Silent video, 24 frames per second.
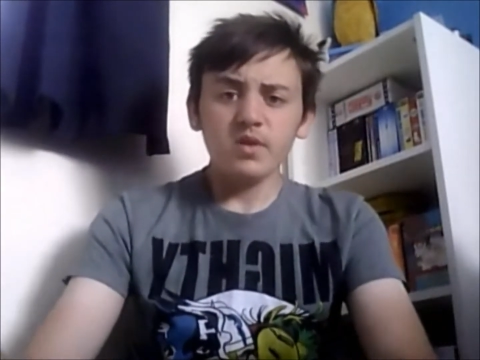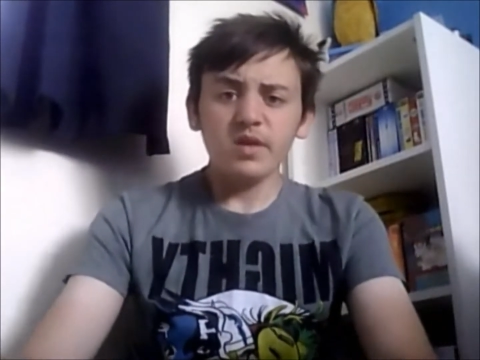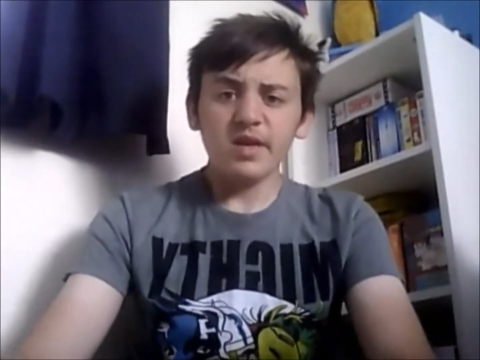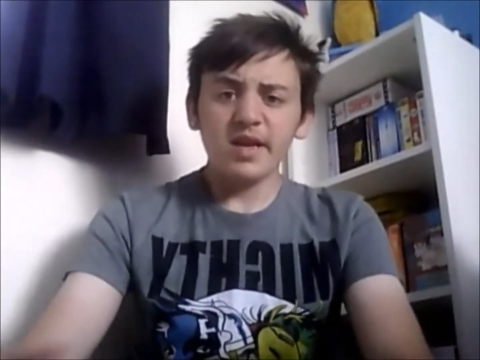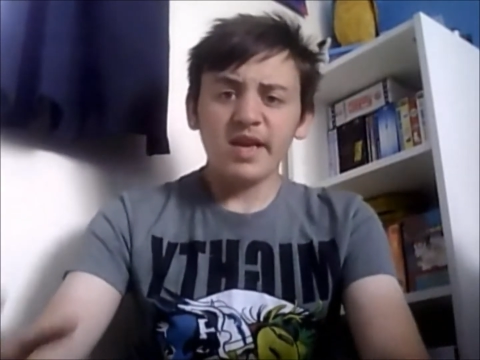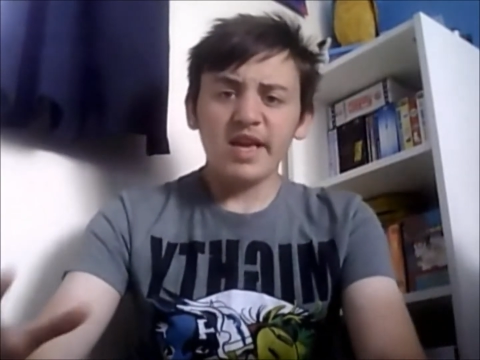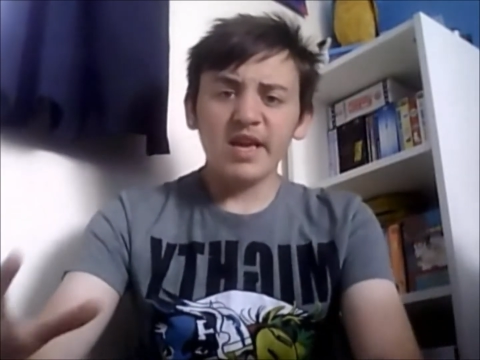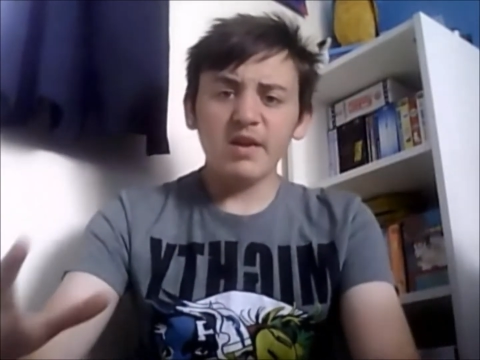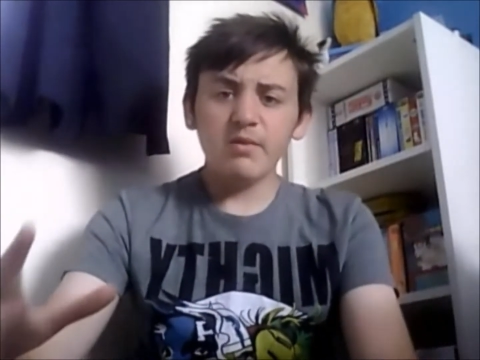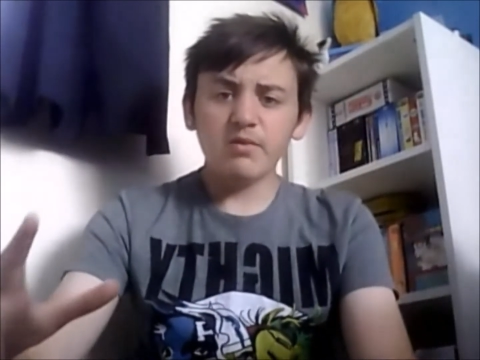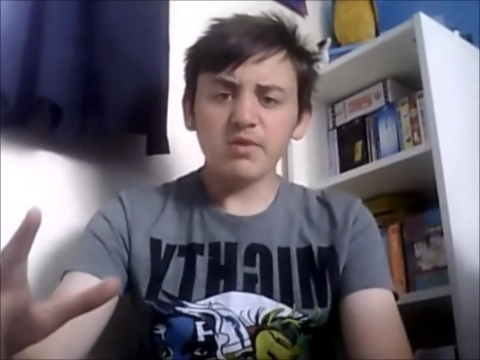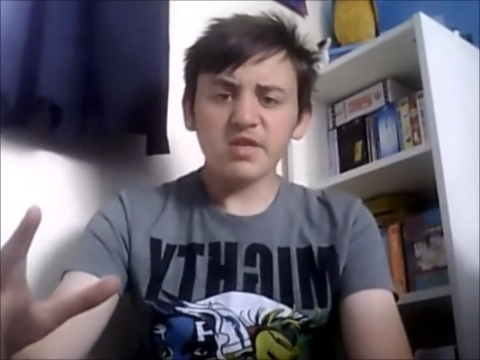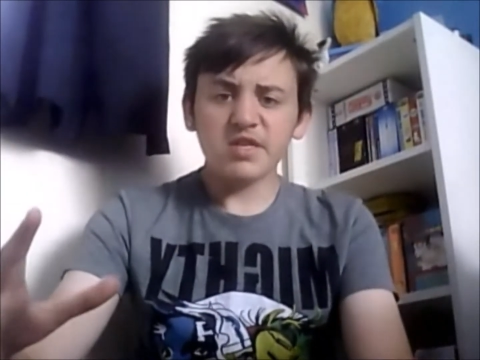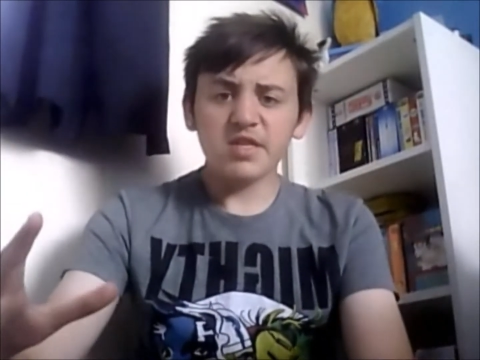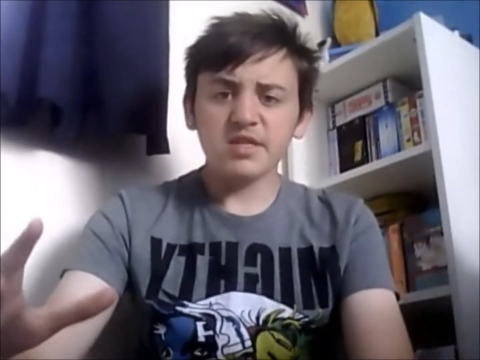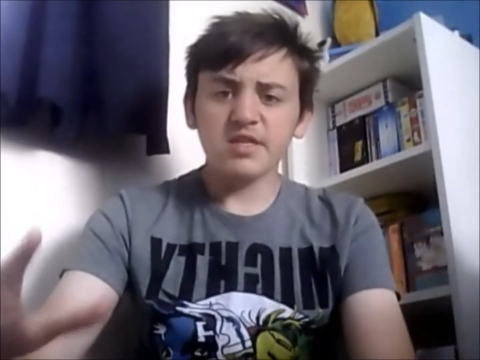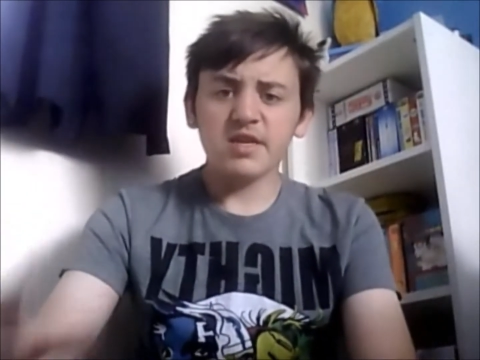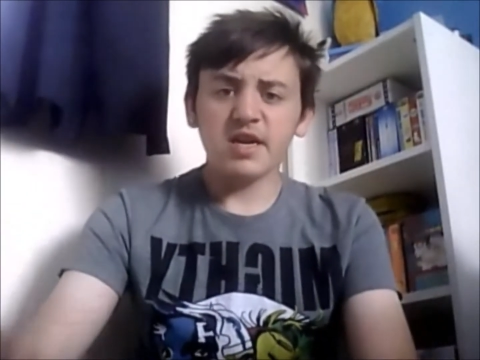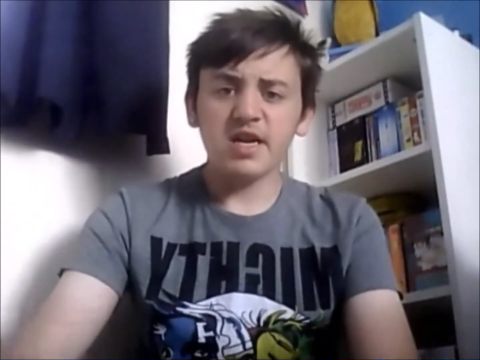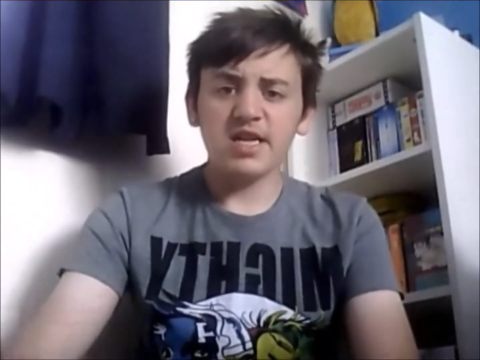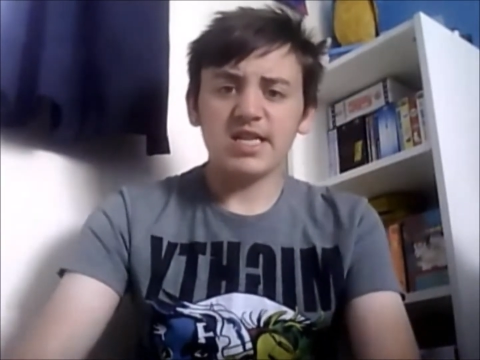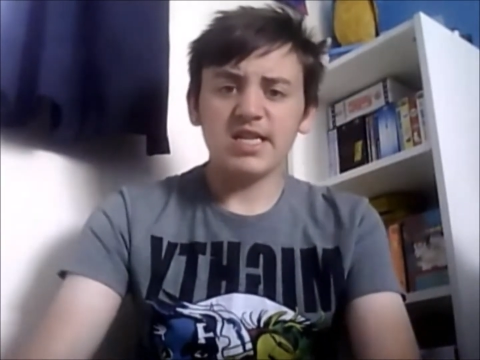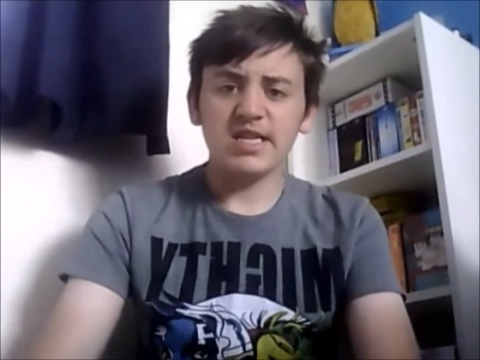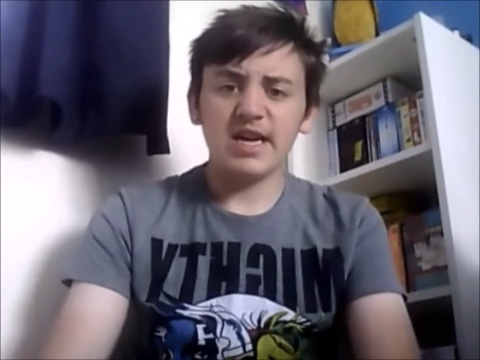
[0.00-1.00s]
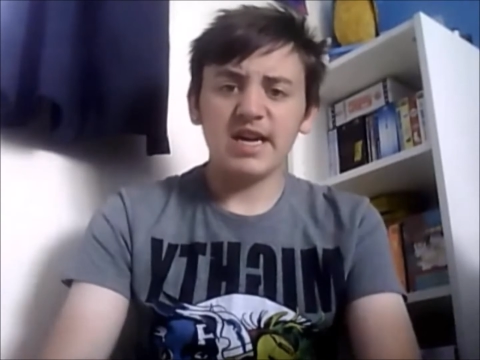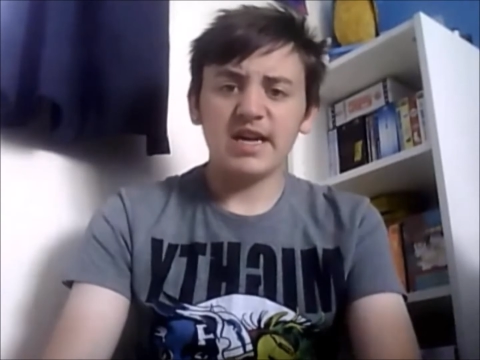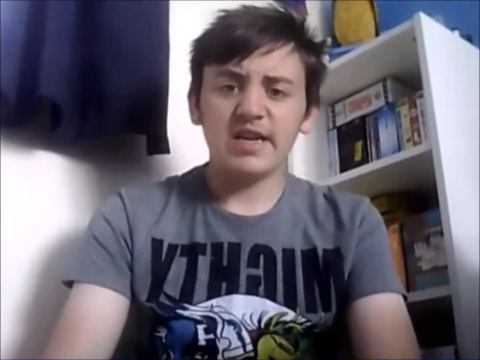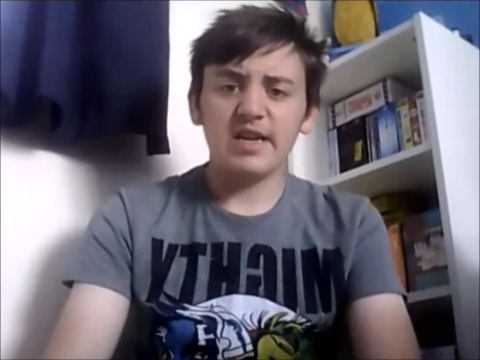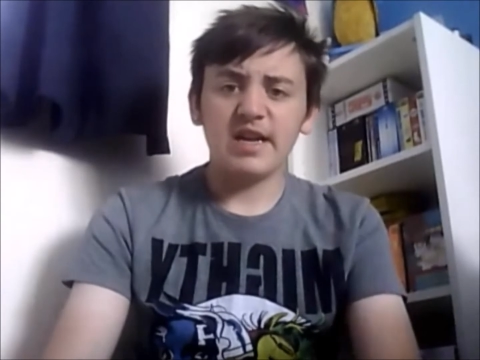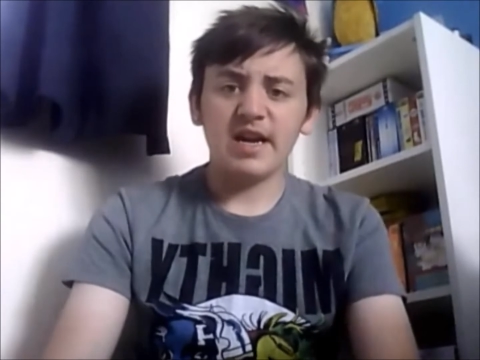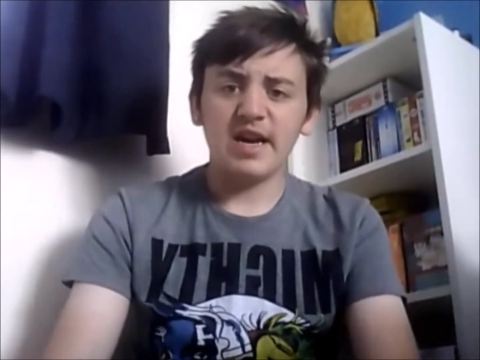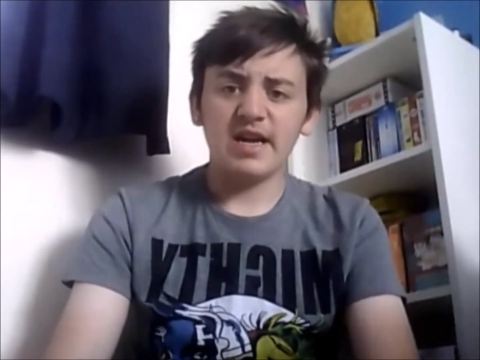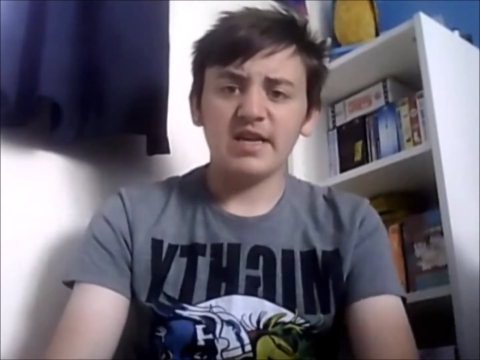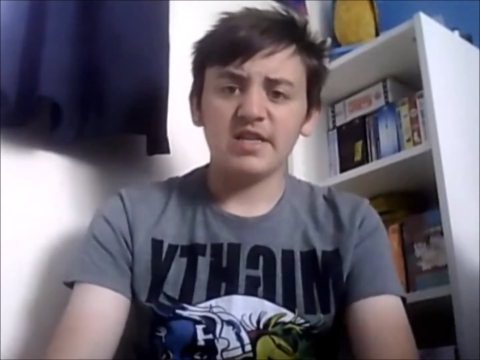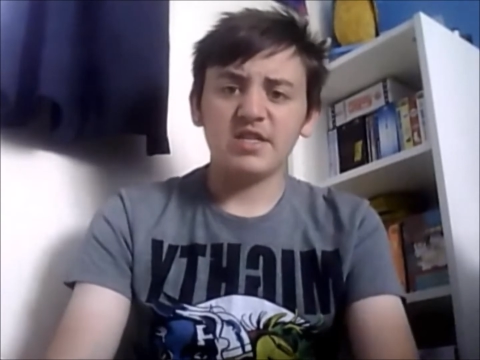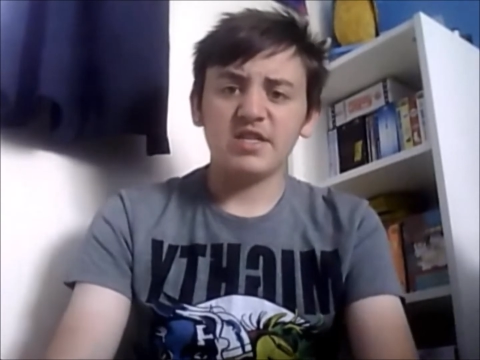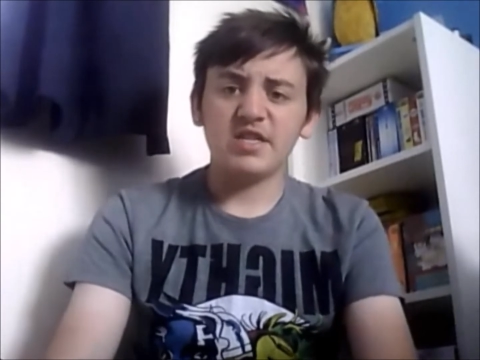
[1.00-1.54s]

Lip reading: he wishes her dead, and